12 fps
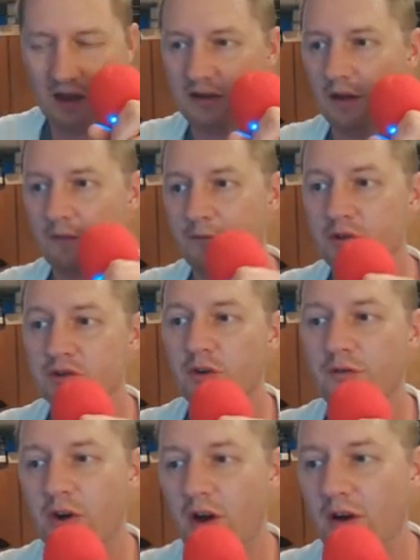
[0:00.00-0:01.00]
Now, the first
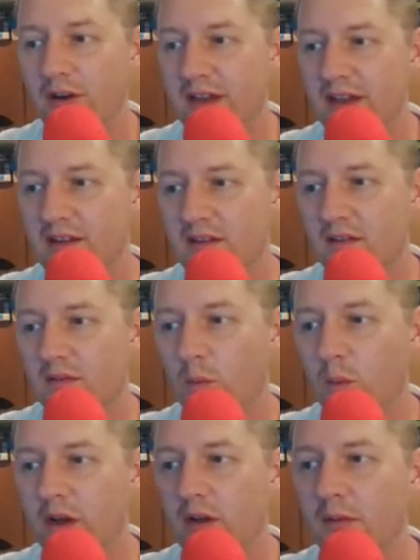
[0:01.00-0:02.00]
overall is
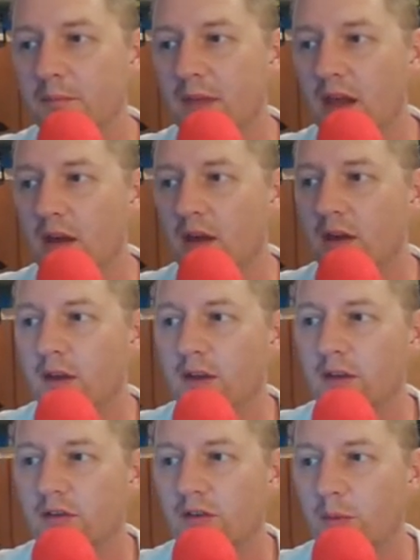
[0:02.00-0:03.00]
Will.
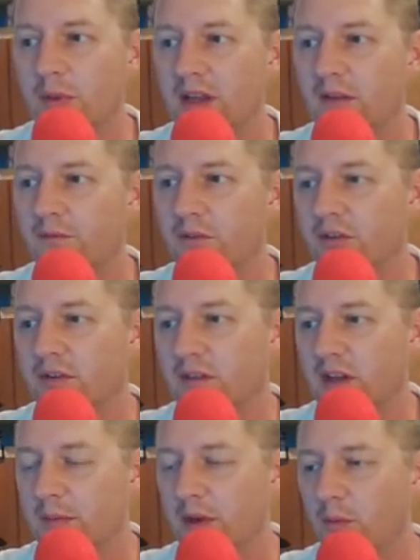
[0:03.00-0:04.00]
So picking first is
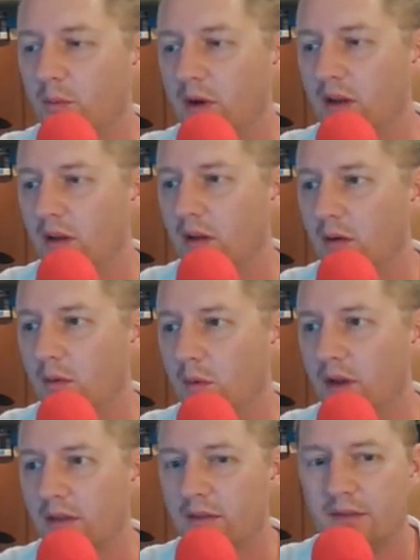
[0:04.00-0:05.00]
going to be Will
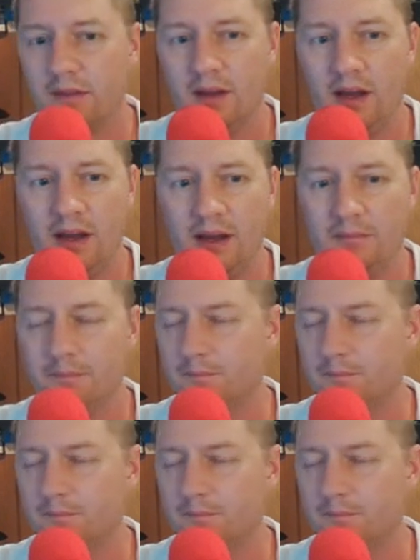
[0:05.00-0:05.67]
with it's